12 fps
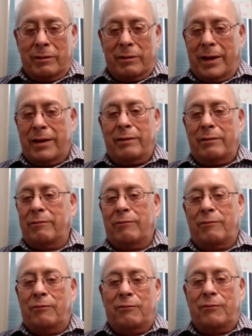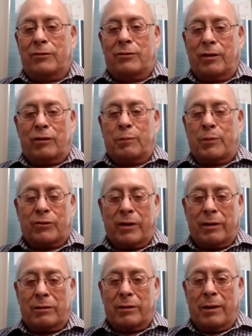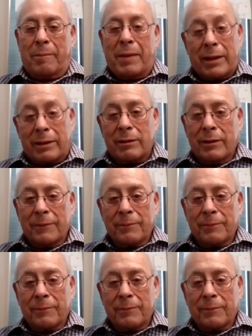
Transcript: 96% men,